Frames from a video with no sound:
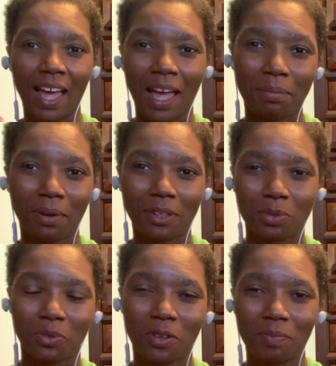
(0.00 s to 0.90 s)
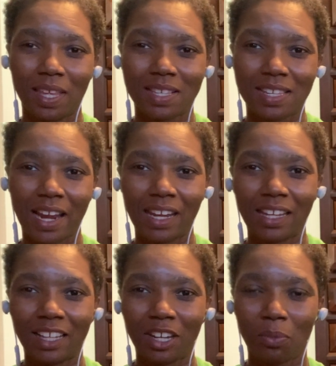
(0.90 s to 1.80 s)
Hi, Baltimore. It's
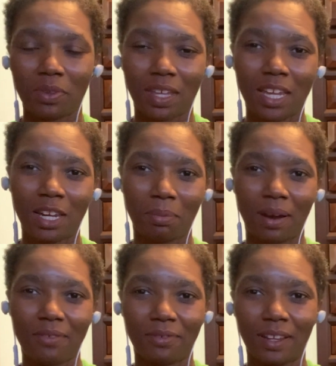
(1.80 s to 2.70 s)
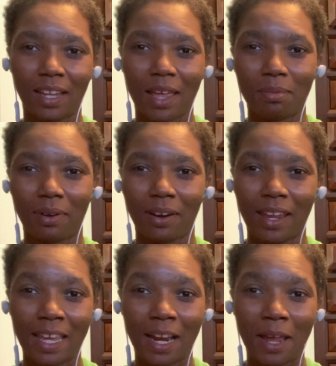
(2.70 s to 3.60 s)
Naila, and I'm with the Ena Pratt Free Library,
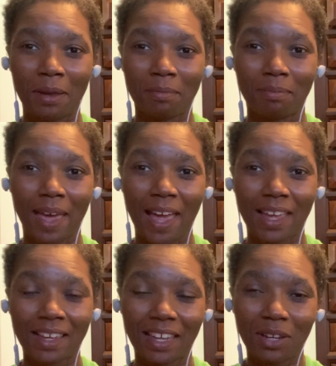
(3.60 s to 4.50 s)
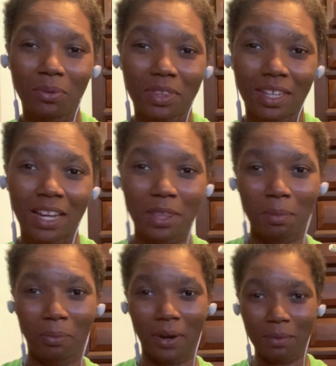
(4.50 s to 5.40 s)
and I am back again with another
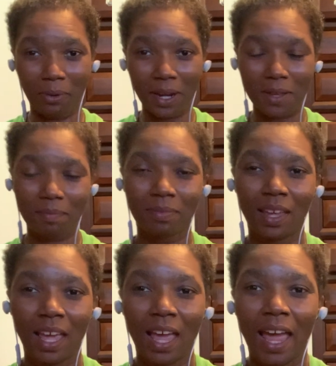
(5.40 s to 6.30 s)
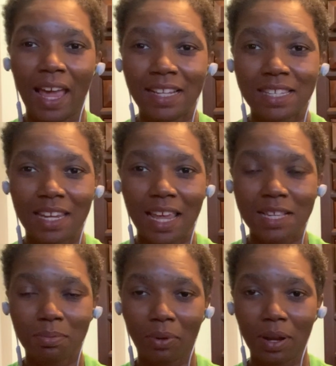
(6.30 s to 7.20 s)
brain break. And
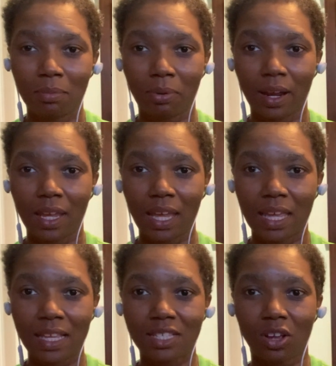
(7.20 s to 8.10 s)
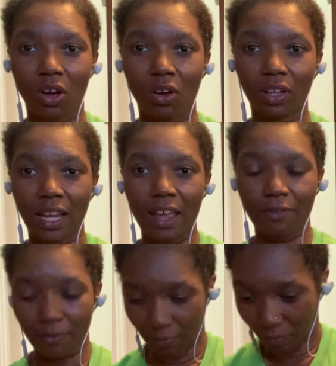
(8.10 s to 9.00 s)
today's brain break is called Left,
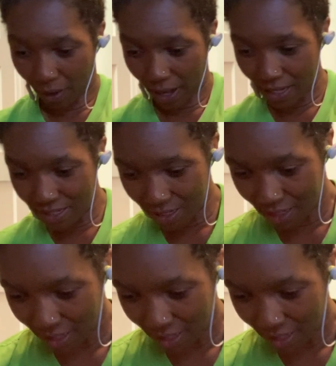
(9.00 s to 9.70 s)
Right,